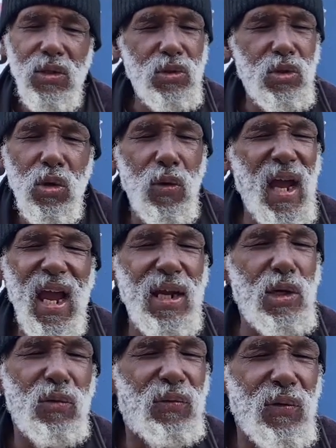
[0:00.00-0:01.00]
You don't have
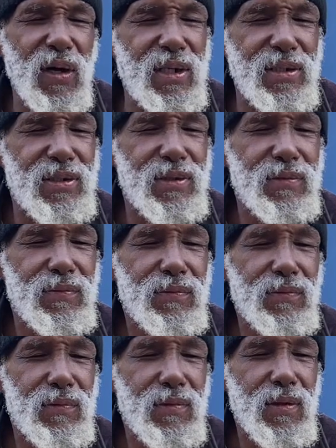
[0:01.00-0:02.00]
no friends.
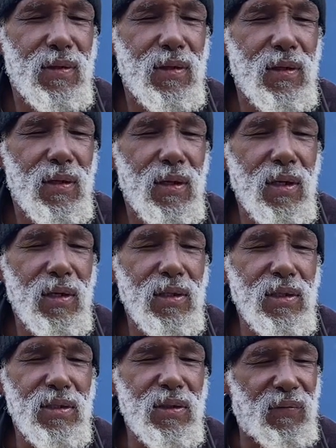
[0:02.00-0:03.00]

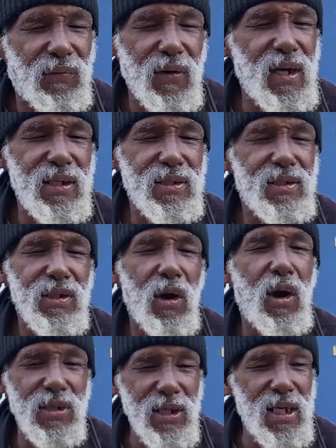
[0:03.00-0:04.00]
Your friends
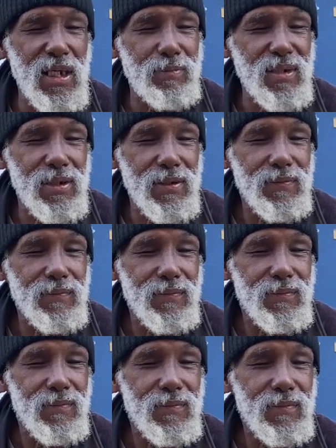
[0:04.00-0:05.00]
are your enemies
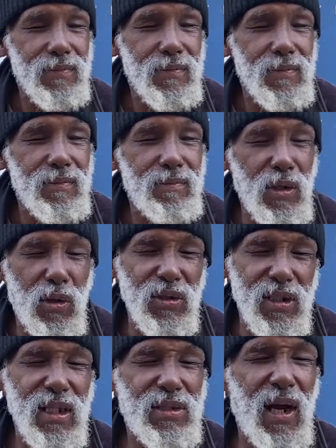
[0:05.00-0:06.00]
because
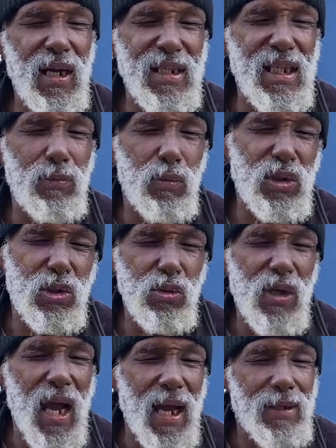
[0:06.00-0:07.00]
they're trying to get what you
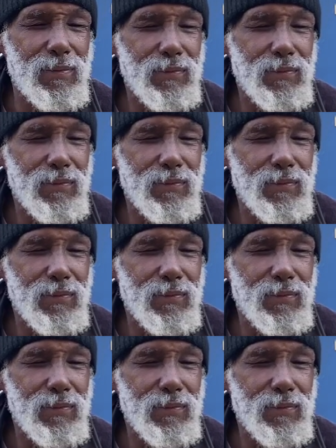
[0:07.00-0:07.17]
got.